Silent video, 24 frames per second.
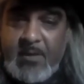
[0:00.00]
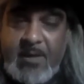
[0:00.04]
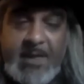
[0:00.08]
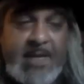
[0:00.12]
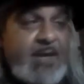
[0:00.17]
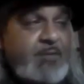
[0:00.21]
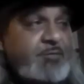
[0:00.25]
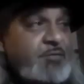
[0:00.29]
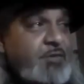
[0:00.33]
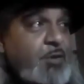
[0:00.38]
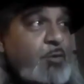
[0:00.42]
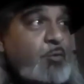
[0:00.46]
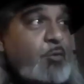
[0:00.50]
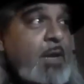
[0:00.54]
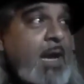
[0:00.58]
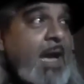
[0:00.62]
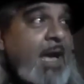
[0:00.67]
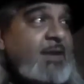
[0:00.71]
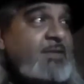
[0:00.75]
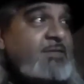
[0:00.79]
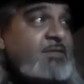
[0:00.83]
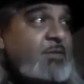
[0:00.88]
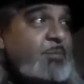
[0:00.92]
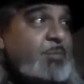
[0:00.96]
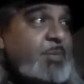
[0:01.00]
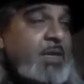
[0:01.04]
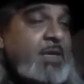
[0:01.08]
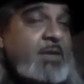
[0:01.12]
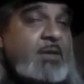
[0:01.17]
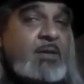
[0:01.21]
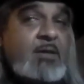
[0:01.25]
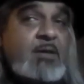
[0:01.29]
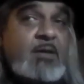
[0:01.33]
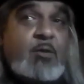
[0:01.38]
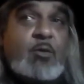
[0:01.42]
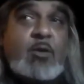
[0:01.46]
If you got a
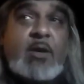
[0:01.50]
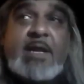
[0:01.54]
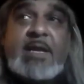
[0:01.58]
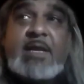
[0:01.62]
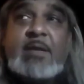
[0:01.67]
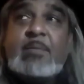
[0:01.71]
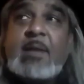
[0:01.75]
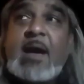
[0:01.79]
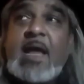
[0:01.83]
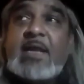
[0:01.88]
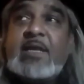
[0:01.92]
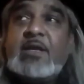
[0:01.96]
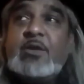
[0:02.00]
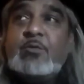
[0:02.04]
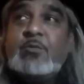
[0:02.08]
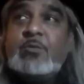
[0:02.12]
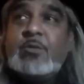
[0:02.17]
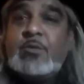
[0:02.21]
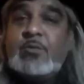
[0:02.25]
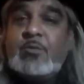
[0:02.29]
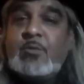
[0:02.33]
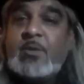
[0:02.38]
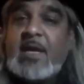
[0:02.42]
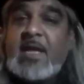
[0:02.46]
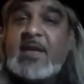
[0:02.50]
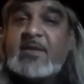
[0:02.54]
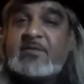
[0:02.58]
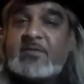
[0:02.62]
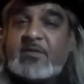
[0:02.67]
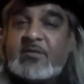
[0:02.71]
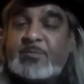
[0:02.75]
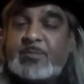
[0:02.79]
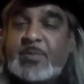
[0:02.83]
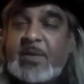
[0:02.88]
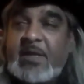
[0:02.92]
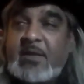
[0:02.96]
subpoena, or anybody you knew got a
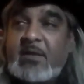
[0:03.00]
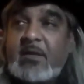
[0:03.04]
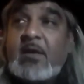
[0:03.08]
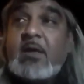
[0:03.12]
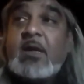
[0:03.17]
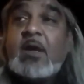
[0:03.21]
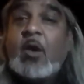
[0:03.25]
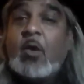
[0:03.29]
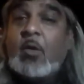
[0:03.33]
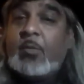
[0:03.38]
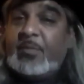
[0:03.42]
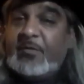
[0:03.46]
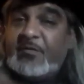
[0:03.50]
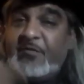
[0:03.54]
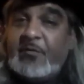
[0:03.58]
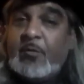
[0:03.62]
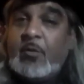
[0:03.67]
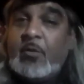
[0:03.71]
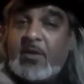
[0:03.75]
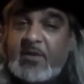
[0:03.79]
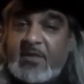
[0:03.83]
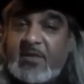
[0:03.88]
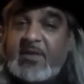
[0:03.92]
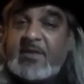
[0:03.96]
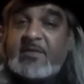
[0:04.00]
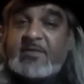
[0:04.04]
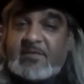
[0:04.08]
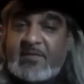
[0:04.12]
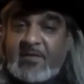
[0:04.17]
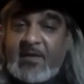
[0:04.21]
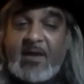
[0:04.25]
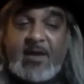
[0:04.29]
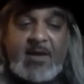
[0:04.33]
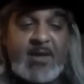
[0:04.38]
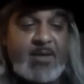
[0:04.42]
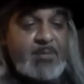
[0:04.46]
subpoena, or before this
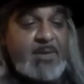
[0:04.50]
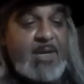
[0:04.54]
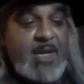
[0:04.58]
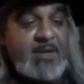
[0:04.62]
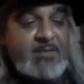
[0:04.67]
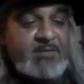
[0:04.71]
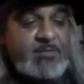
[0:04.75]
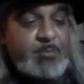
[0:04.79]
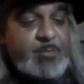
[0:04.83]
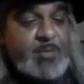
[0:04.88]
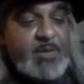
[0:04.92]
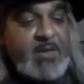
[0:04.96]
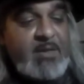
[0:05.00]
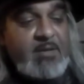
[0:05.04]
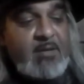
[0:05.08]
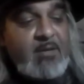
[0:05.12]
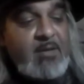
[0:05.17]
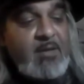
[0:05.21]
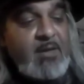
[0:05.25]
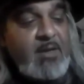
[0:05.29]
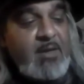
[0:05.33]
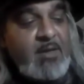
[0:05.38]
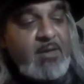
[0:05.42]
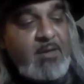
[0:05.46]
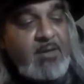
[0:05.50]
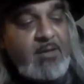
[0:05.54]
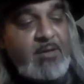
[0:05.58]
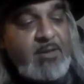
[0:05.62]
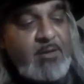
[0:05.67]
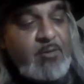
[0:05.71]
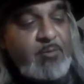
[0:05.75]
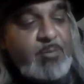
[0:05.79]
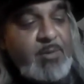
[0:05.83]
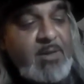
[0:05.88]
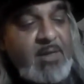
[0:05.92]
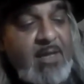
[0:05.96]
time got a subpoena,
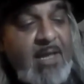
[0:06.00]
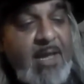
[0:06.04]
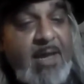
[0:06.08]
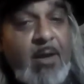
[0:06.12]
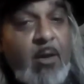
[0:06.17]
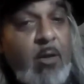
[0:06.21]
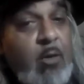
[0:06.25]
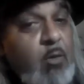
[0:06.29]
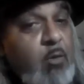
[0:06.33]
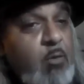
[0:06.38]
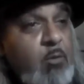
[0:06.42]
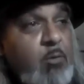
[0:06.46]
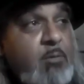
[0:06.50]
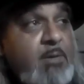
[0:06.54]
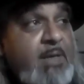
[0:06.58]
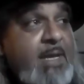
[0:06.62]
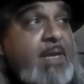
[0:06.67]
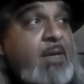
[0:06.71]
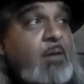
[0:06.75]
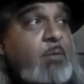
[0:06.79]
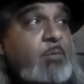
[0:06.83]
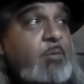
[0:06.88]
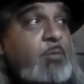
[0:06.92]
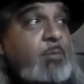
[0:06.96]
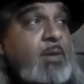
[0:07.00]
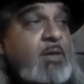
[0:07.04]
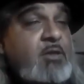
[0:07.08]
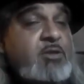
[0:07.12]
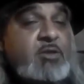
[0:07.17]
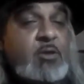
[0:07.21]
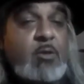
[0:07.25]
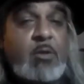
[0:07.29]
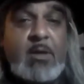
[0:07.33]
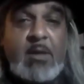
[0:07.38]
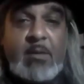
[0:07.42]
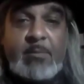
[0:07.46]
you'd be like, oh, damn, you better
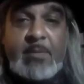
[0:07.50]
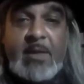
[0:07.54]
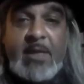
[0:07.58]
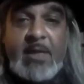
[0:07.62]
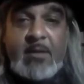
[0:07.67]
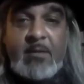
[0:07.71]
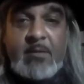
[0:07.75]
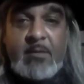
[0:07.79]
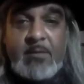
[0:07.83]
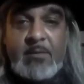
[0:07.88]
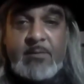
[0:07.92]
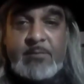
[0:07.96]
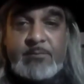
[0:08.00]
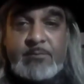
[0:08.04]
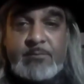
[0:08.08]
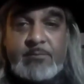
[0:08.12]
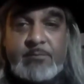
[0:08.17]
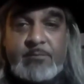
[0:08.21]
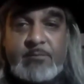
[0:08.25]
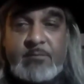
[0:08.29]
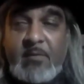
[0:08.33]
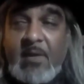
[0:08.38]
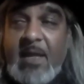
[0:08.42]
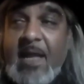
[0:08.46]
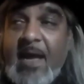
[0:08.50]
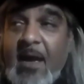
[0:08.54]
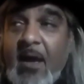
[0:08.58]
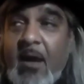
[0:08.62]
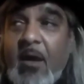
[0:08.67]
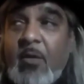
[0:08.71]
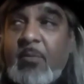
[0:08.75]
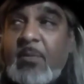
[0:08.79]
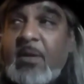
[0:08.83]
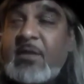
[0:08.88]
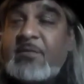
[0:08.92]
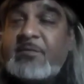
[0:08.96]
show up, man.
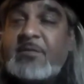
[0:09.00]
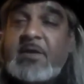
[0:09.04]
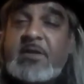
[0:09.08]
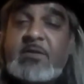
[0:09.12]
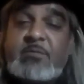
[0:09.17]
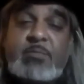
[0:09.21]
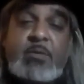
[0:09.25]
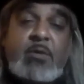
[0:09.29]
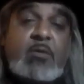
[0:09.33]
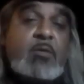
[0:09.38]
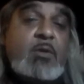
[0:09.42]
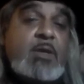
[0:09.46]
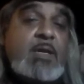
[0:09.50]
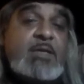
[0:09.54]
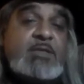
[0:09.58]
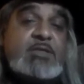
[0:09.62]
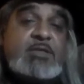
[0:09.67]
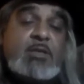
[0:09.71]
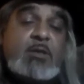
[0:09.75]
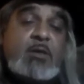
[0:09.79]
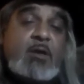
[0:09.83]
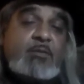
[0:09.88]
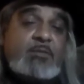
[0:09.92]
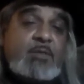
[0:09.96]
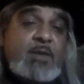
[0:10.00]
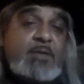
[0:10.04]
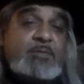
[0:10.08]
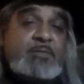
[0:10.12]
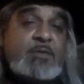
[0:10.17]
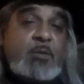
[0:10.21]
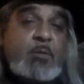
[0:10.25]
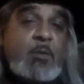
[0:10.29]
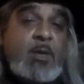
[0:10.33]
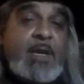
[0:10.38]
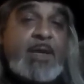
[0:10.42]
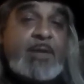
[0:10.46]
Now motherfuckers blowing that shit off left
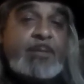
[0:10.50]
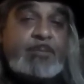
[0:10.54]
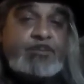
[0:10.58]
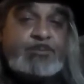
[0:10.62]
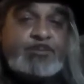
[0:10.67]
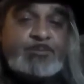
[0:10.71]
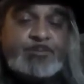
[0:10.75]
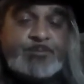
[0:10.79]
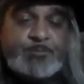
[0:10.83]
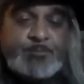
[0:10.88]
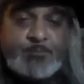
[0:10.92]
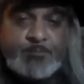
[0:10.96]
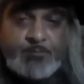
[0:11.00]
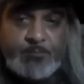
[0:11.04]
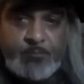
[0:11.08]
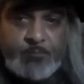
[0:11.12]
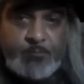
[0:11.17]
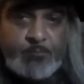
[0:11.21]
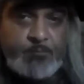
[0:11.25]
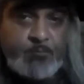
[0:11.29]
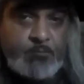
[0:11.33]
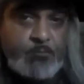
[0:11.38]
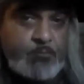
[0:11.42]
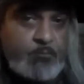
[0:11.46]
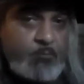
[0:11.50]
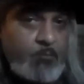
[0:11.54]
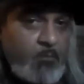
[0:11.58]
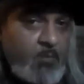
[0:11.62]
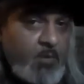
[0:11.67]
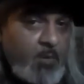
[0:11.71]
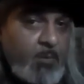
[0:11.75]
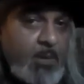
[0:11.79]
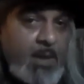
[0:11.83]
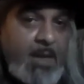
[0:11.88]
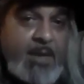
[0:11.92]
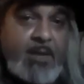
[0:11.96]
and right.
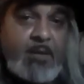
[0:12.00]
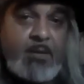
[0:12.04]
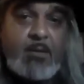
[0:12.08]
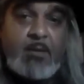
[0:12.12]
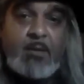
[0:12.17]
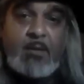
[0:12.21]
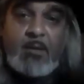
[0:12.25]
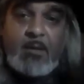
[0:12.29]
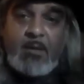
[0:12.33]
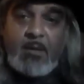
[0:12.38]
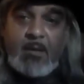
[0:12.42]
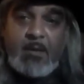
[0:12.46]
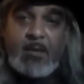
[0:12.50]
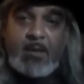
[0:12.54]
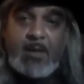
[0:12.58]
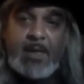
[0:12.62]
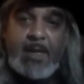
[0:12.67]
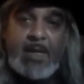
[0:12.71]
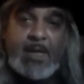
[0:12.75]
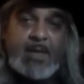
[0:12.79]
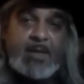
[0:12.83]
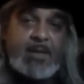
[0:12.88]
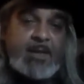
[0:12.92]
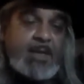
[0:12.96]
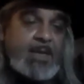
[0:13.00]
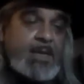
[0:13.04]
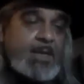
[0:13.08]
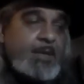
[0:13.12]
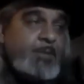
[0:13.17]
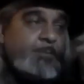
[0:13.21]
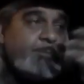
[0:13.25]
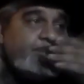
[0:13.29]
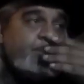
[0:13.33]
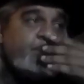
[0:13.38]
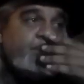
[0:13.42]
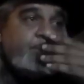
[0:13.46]
Right?
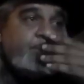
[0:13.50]
And